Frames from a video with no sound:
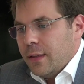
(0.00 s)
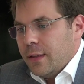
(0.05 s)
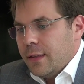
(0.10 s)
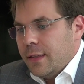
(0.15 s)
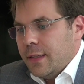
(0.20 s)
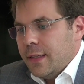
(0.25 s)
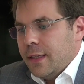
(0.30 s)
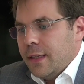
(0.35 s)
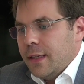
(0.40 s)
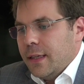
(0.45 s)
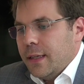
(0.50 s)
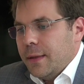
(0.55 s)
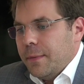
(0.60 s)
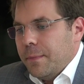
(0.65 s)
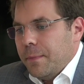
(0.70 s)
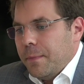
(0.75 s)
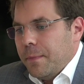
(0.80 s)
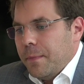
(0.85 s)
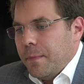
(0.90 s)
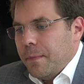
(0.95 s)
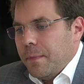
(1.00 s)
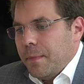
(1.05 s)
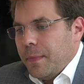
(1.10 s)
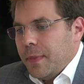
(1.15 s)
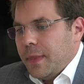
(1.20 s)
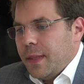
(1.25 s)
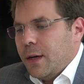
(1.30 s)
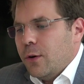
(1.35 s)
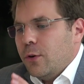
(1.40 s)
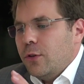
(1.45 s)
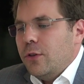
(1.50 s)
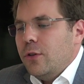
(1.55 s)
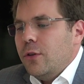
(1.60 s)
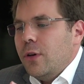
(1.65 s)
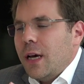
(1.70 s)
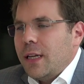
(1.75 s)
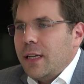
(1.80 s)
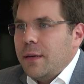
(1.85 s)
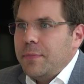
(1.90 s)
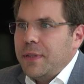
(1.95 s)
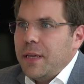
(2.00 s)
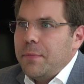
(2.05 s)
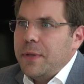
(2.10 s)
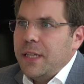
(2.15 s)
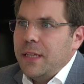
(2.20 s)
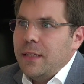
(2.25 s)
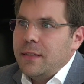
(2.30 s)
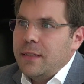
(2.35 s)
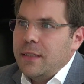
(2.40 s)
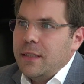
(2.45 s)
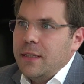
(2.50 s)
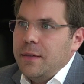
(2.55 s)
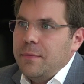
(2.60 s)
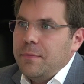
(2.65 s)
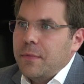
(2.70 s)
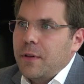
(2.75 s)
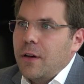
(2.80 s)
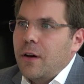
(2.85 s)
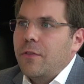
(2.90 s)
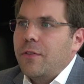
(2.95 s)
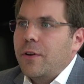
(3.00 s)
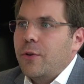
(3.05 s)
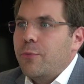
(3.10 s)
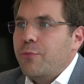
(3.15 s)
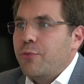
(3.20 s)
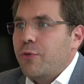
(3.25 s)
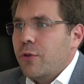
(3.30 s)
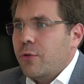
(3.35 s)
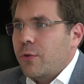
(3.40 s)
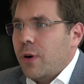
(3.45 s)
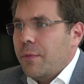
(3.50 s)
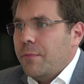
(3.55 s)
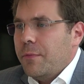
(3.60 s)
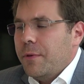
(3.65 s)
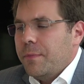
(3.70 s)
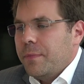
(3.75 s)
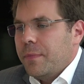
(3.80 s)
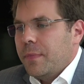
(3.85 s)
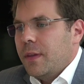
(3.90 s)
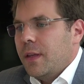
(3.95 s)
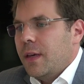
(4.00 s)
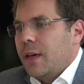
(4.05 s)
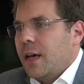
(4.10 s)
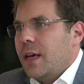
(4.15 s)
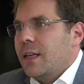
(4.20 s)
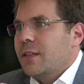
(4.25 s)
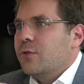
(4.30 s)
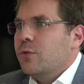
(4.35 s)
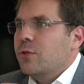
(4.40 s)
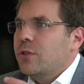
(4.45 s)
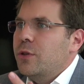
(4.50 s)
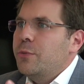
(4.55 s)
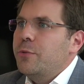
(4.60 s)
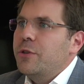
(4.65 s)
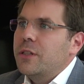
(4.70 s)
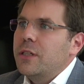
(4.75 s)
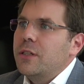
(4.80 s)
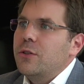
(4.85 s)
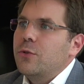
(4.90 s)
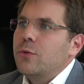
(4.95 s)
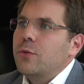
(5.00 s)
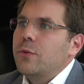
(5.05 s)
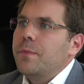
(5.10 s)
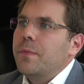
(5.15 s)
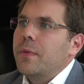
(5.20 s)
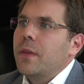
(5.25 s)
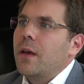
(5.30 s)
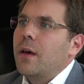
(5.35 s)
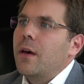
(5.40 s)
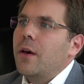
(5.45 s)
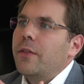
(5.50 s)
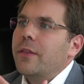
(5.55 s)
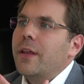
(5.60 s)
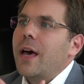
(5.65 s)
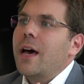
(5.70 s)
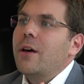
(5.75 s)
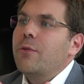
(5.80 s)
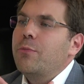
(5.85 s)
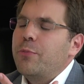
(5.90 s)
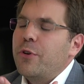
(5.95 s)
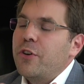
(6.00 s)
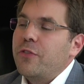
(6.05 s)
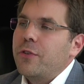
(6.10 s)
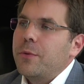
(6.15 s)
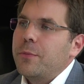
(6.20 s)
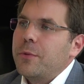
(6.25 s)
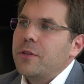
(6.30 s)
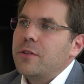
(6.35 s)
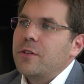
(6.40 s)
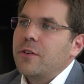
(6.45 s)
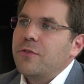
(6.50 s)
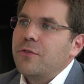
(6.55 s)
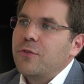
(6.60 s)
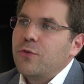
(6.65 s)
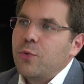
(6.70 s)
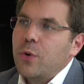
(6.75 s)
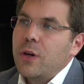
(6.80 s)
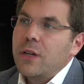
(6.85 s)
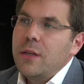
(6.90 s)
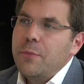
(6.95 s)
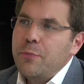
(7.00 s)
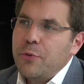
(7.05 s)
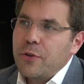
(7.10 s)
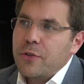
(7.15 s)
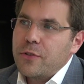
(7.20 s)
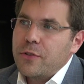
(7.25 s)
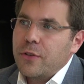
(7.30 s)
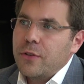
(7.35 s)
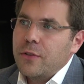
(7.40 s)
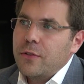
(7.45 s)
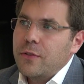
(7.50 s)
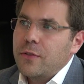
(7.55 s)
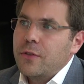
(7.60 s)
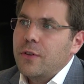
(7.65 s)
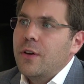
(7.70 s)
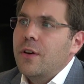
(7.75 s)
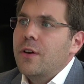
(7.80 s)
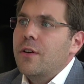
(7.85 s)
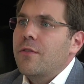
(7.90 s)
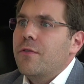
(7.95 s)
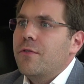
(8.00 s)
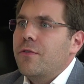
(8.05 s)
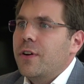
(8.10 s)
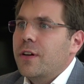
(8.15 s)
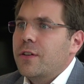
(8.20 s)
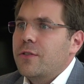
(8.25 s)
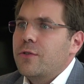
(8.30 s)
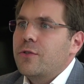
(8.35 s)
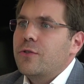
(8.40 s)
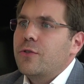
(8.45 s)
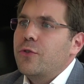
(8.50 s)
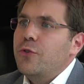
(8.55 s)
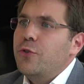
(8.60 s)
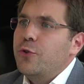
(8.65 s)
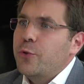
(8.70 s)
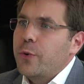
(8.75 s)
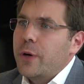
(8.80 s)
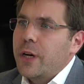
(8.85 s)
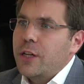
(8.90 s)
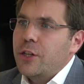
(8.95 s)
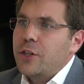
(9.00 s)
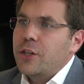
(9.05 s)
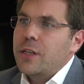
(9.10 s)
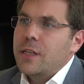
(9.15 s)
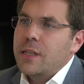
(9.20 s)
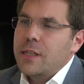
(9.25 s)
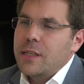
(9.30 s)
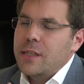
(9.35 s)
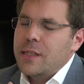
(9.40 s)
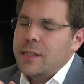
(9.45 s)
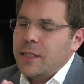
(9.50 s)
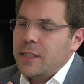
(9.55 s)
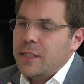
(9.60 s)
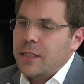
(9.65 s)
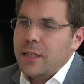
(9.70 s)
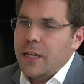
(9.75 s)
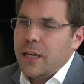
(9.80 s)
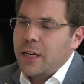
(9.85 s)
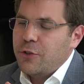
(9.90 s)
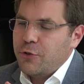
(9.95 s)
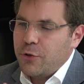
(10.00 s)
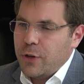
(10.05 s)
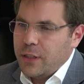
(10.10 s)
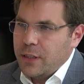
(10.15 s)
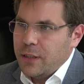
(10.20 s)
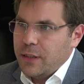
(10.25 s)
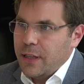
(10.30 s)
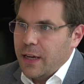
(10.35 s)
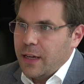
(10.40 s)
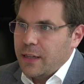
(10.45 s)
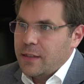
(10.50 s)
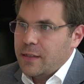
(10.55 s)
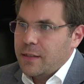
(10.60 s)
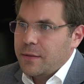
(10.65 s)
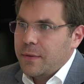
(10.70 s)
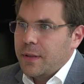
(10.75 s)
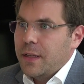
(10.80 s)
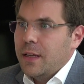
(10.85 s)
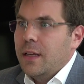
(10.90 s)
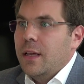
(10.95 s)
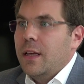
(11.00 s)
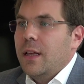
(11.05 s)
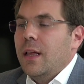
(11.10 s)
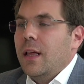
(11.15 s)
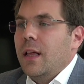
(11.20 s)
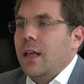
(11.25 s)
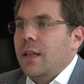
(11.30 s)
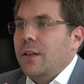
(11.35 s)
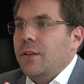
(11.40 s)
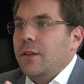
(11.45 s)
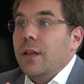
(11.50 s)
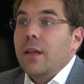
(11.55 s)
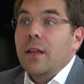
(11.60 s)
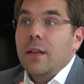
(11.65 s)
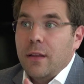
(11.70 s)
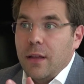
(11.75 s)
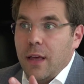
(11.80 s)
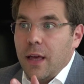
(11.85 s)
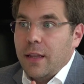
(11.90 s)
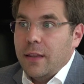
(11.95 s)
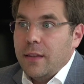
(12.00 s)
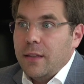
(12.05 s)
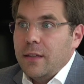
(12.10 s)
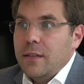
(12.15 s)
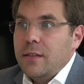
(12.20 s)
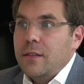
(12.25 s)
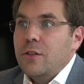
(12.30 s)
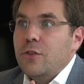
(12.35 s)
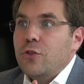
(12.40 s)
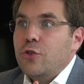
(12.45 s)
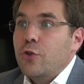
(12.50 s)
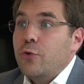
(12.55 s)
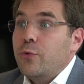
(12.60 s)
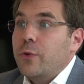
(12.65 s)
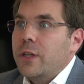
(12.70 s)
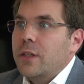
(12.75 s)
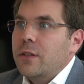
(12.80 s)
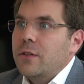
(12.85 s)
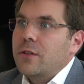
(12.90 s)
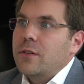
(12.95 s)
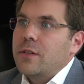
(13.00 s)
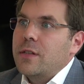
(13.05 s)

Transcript: The, the auto-adaptability of our program has contributed to an outperformance of 20% versus the Newedge CTA Trend Index and this during the